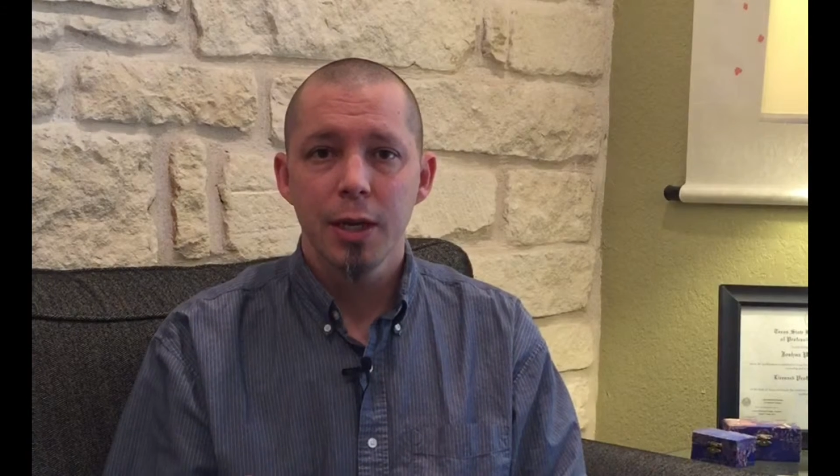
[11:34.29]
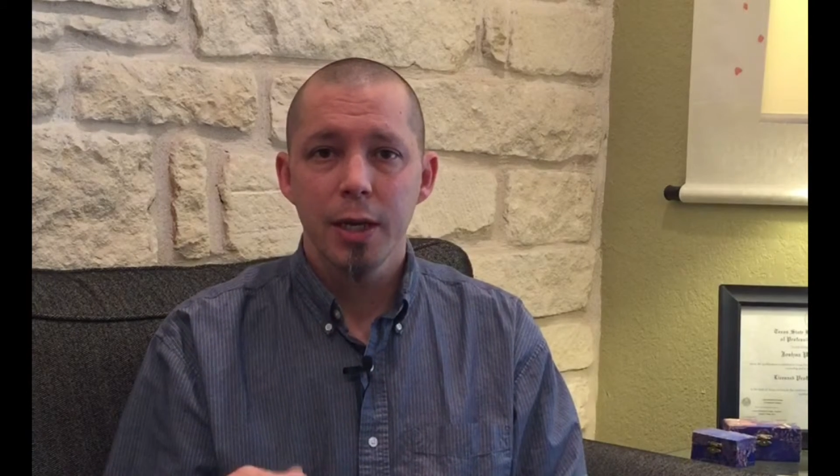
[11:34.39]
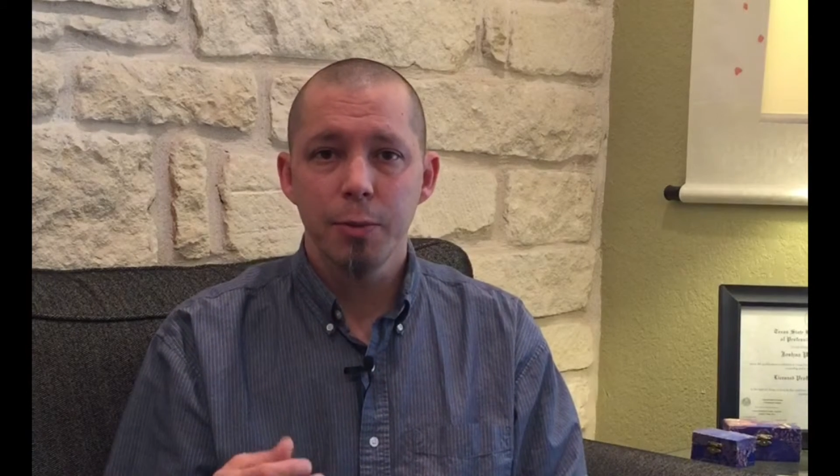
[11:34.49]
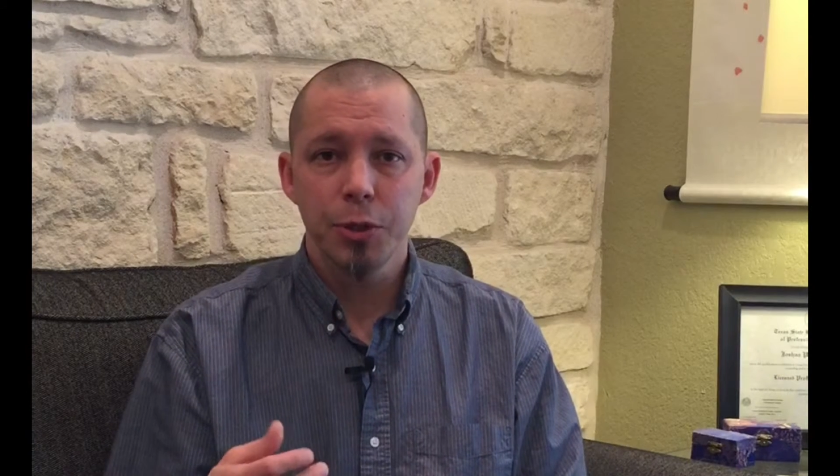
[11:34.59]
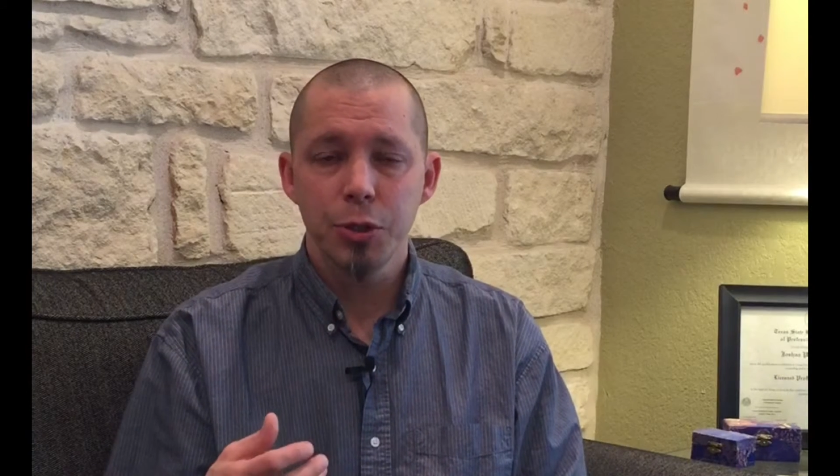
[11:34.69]

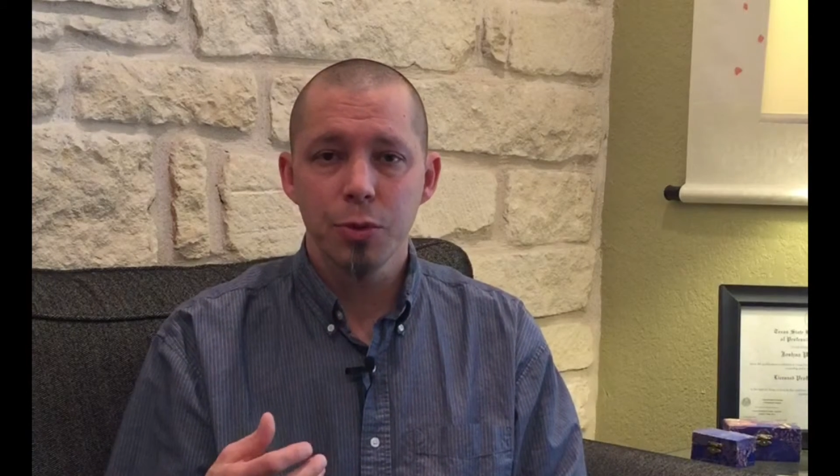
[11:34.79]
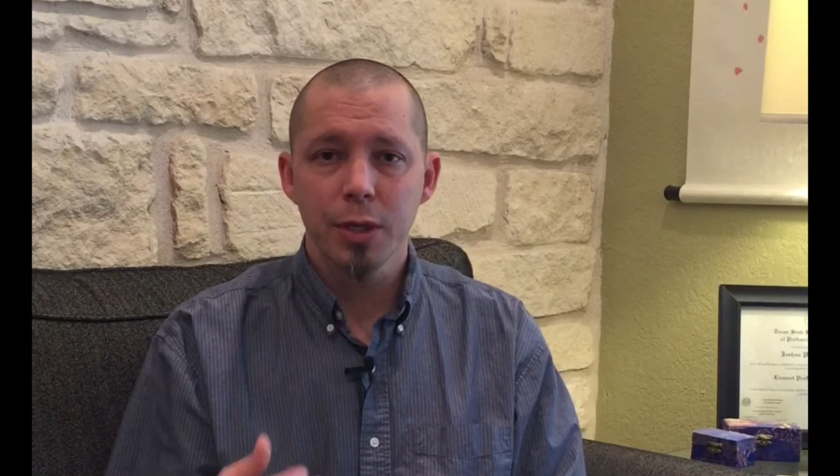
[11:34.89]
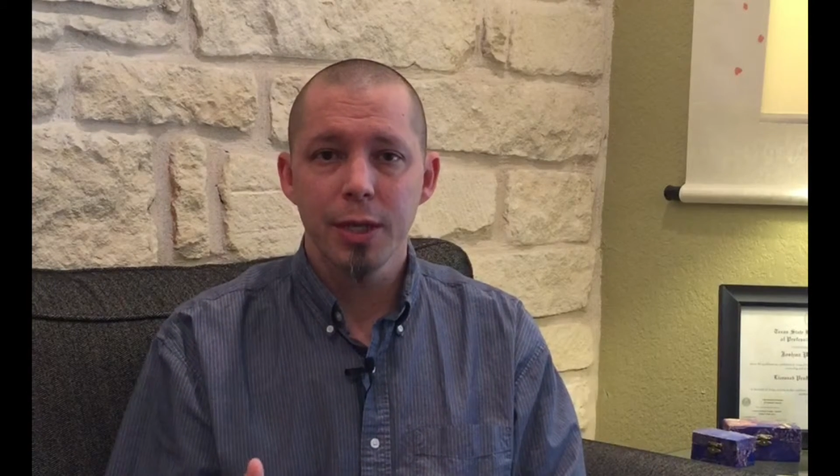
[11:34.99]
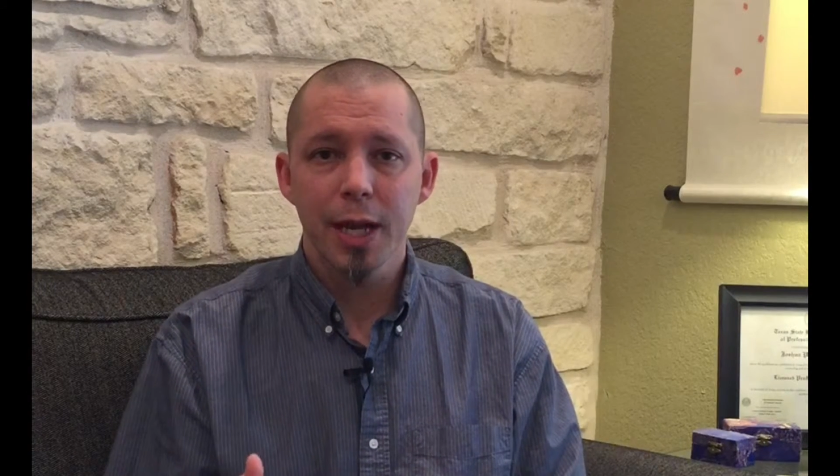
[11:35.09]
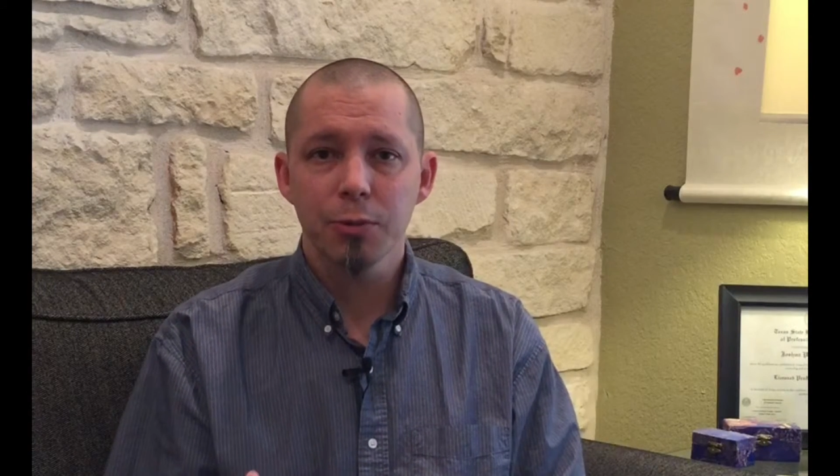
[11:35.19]
in which you
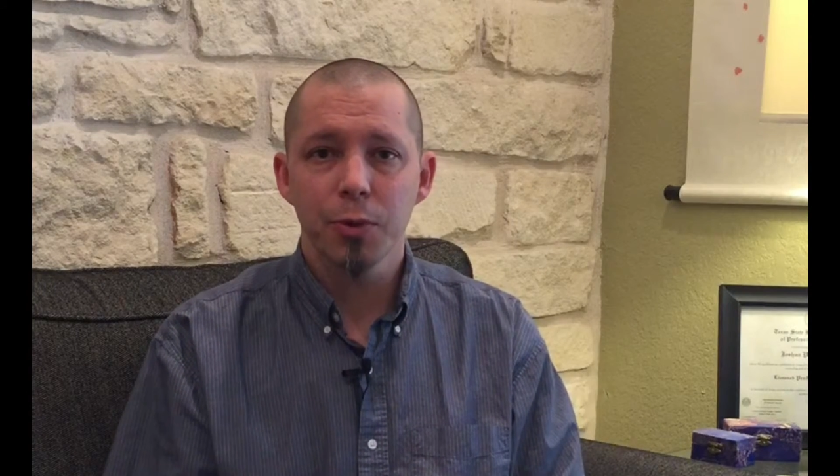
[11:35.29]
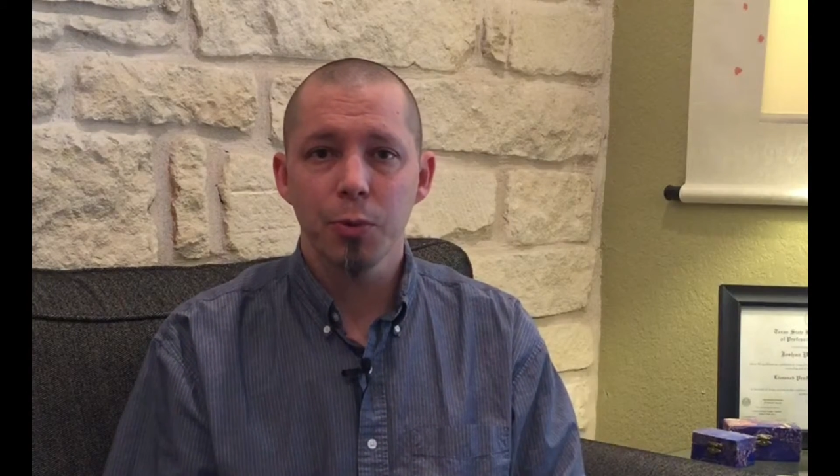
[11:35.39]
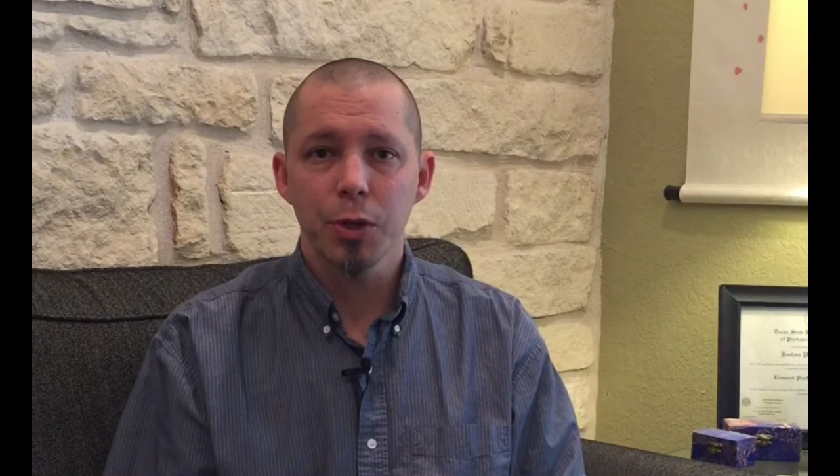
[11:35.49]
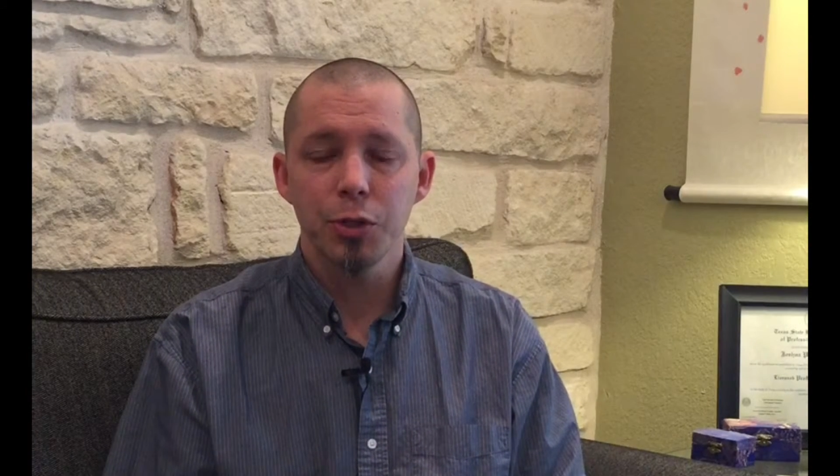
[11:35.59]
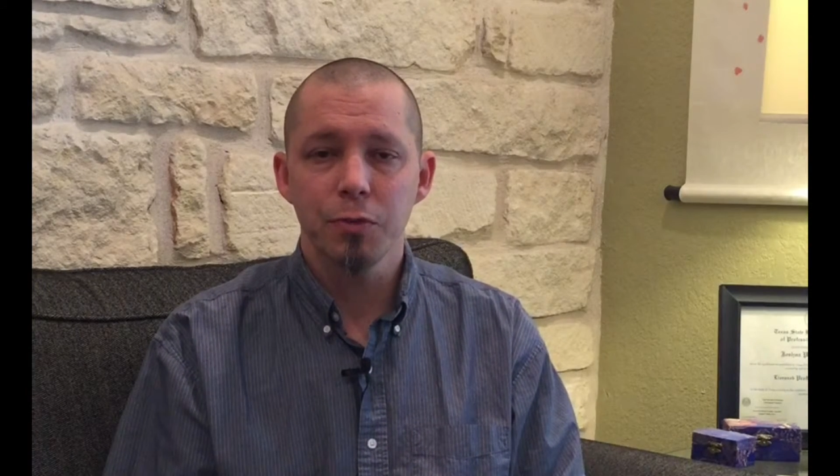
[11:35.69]
connect with
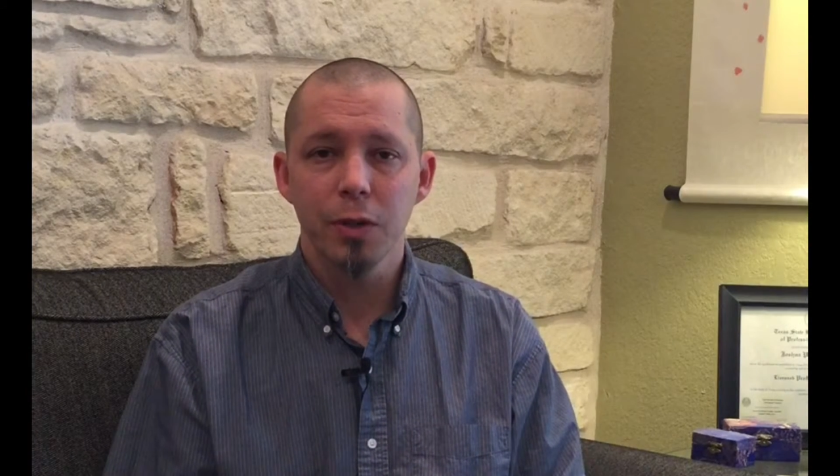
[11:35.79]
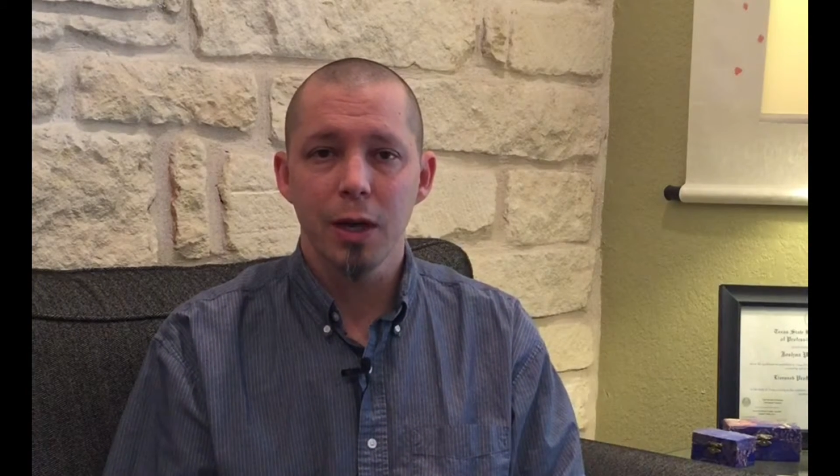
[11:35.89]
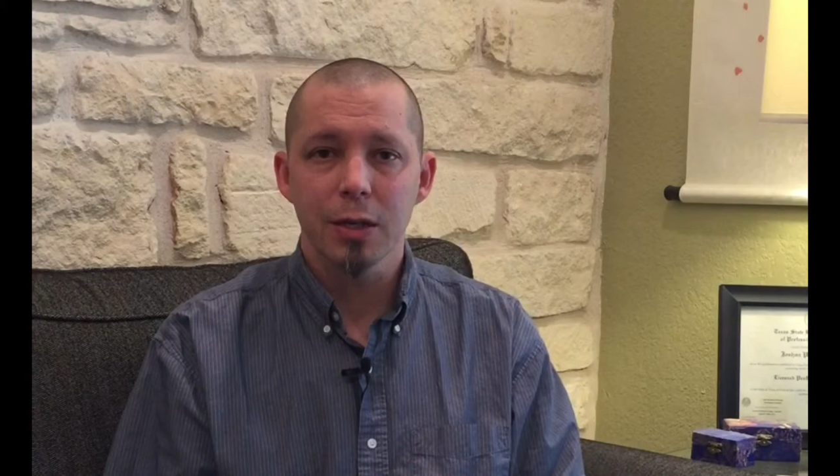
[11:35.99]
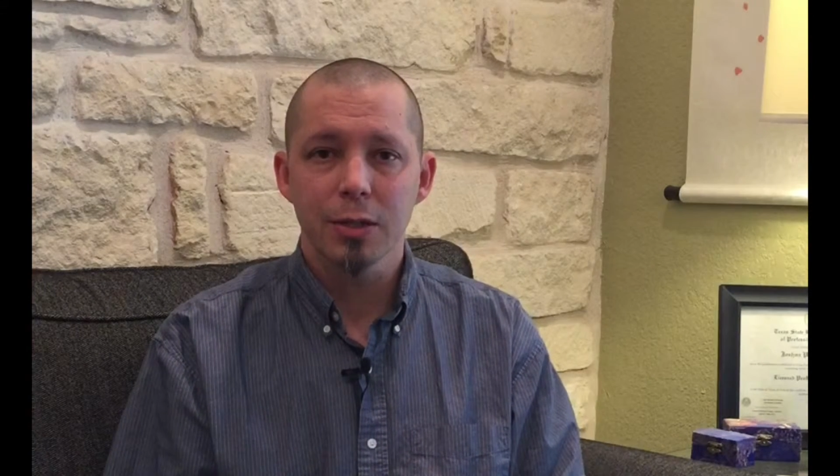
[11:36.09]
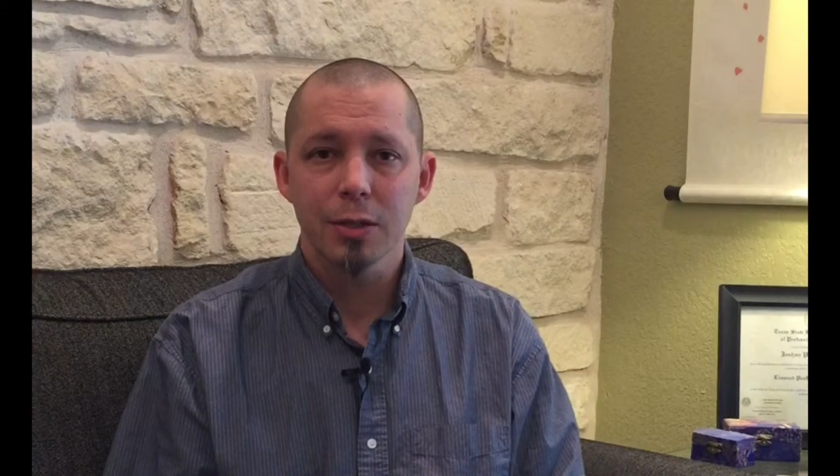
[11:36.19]
what you've
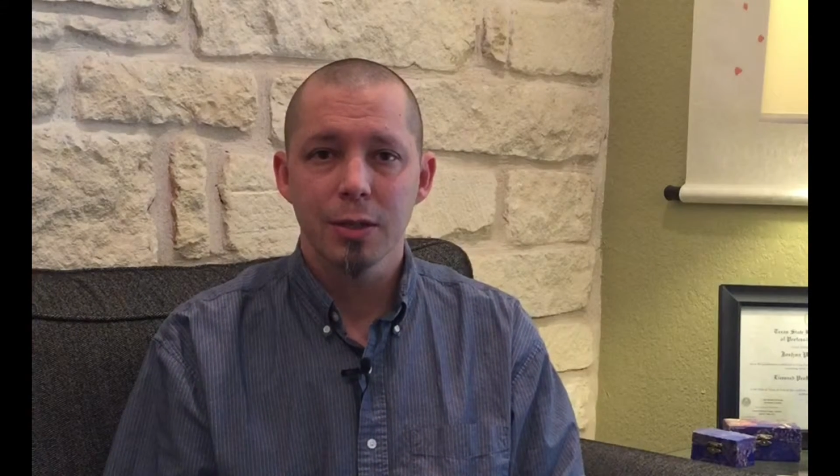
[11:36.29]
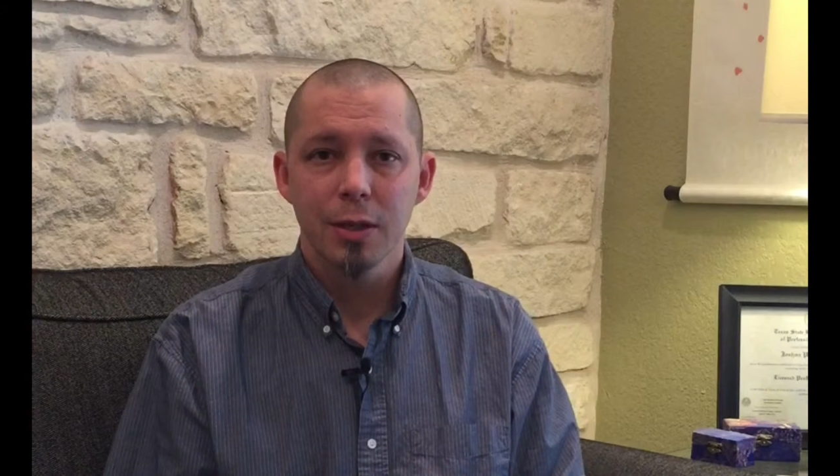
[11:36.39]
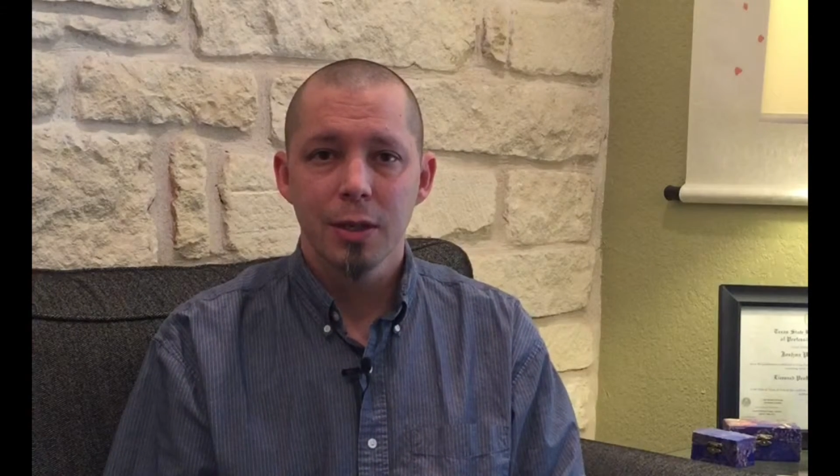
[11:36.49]
lost.